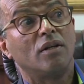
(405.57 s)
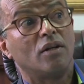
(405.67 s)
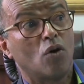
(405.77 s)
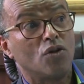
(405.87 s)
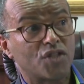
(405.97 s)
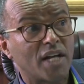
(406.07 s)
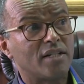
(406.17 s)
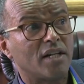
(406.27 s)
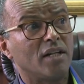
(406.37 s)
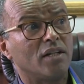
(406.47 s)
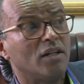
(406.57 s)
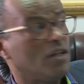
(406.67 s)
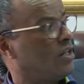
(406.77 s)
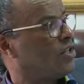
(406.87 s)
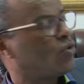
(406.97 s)
consenting
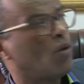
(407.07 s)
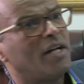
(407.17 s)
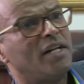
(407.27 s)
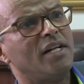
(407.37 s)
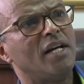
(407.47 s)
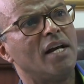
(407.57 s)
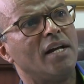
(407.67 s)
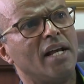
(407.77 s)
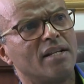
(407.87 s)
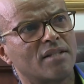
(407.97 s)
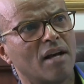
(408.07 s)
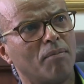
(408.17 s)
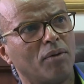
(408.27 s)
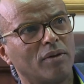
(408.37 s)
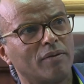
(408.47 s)
to a DNA sample.